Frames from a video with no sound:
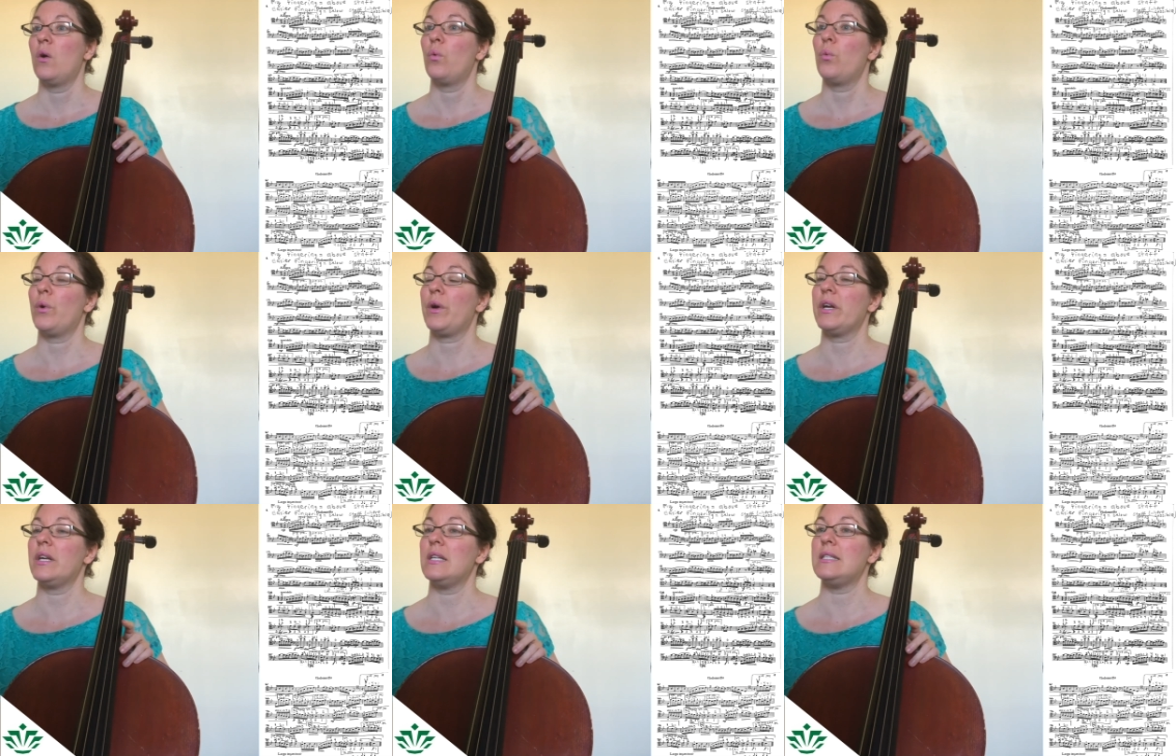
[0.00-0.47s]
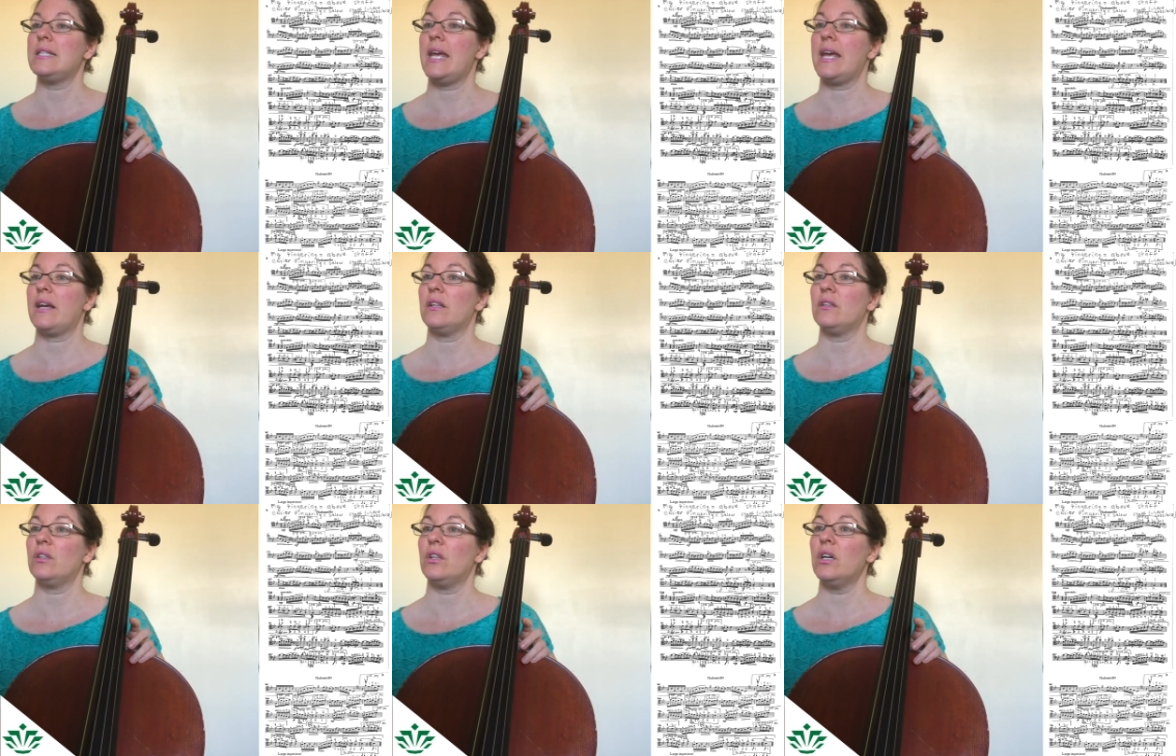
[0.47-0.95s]
We're going to
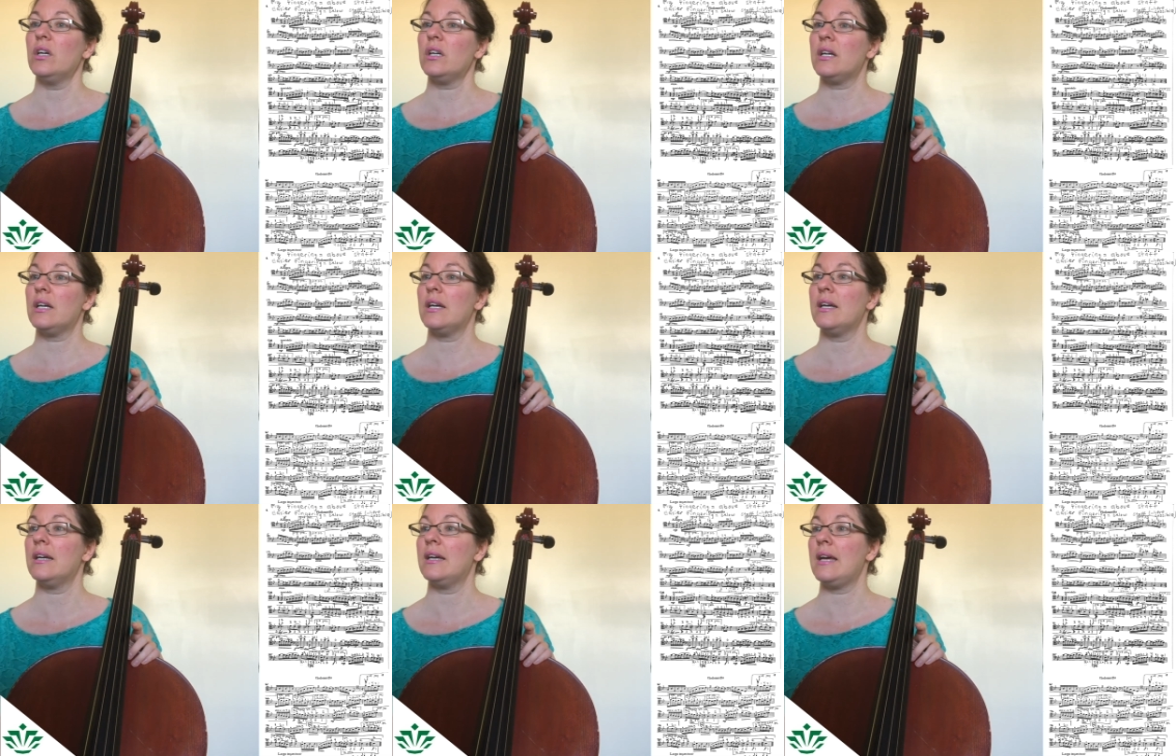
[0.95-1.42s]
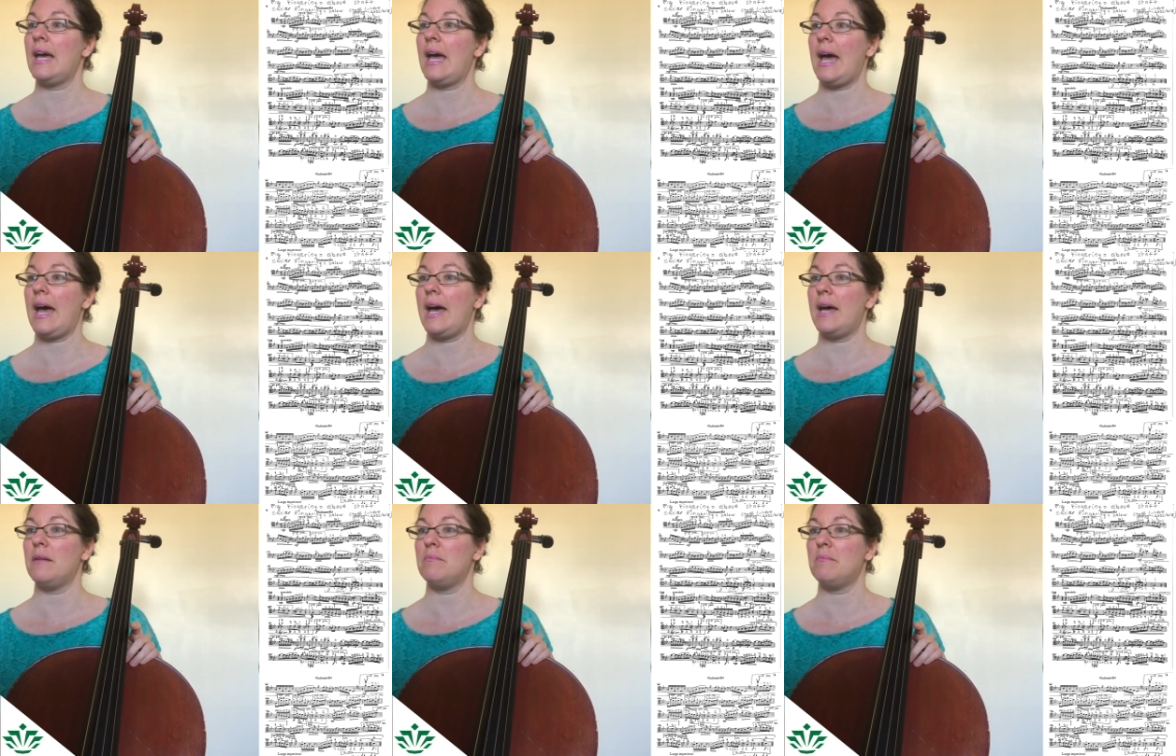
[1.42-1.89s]
take a look
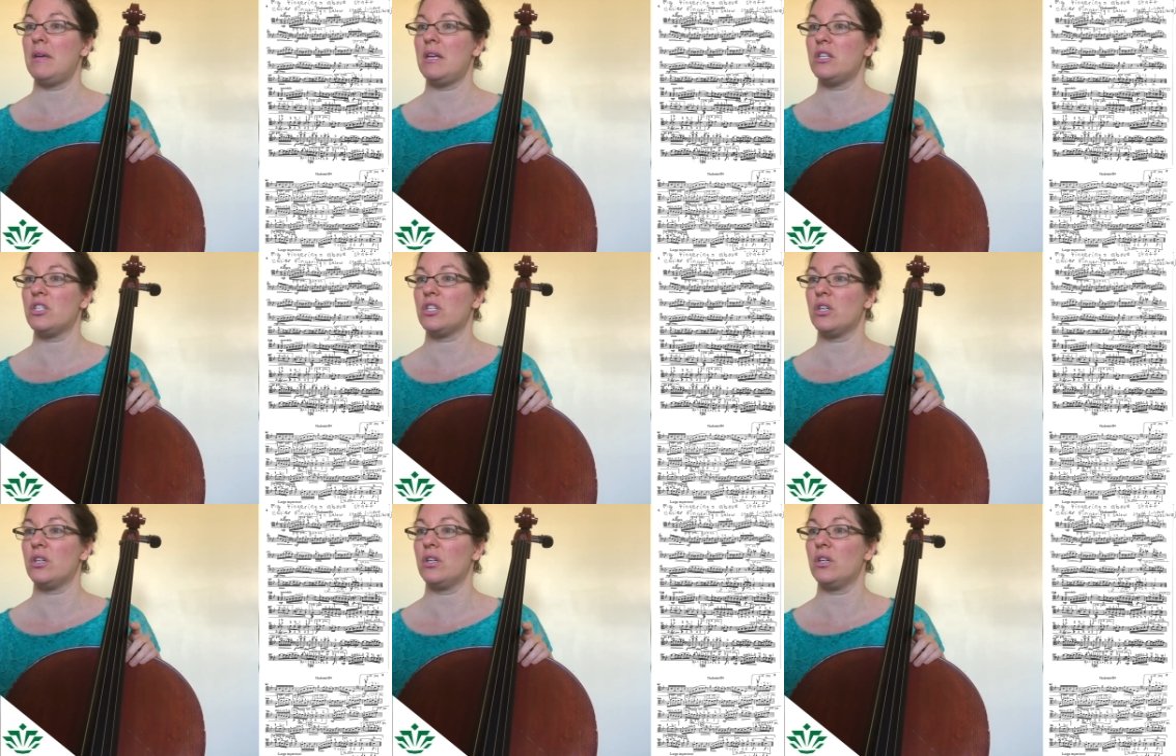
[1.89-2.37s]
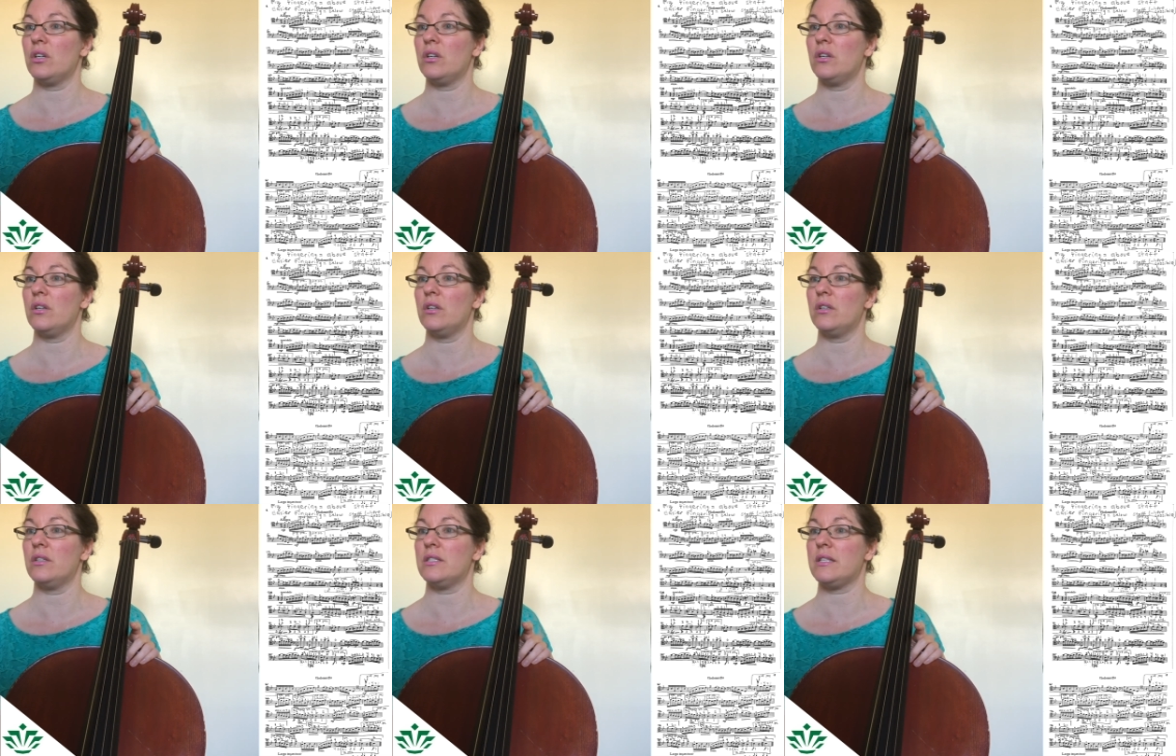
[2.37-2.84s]
at
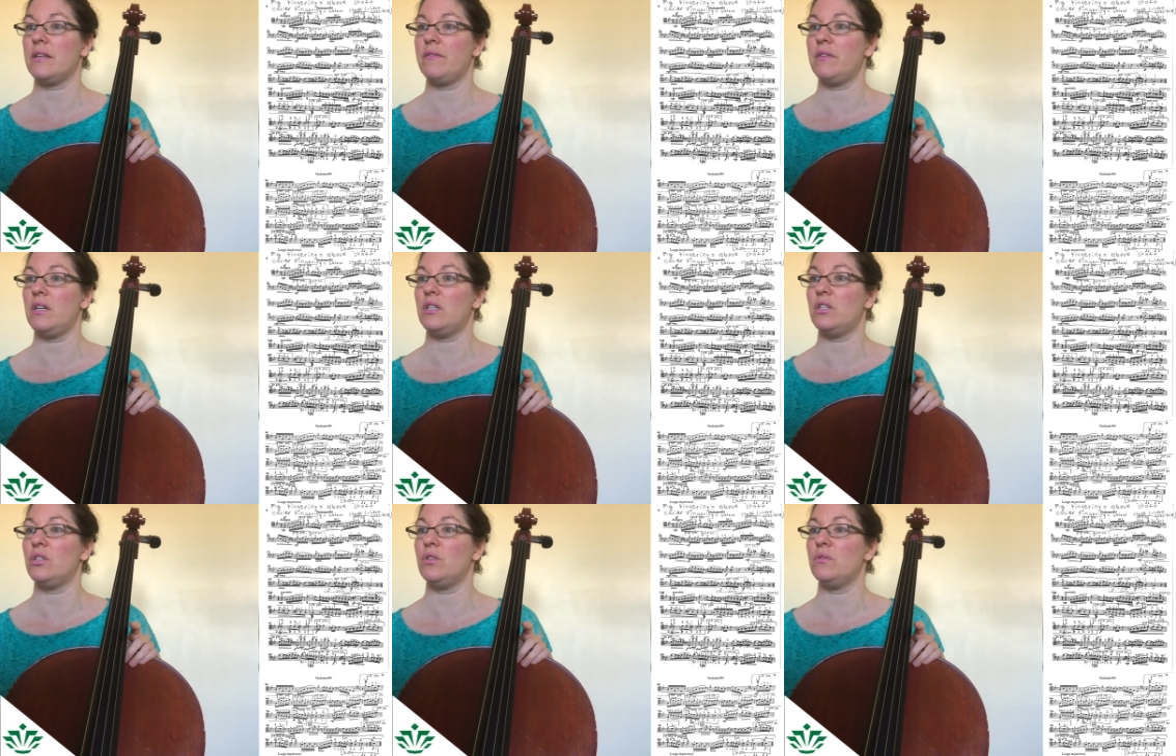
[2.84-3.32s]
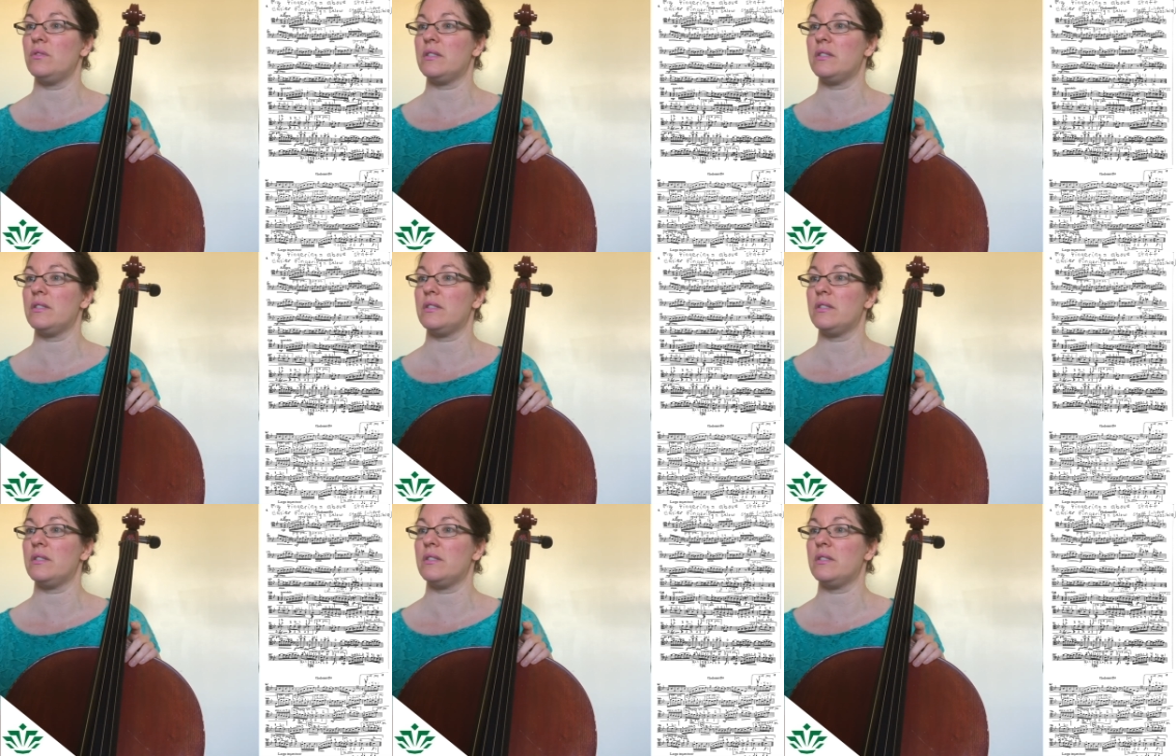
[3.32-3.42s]
measure 72,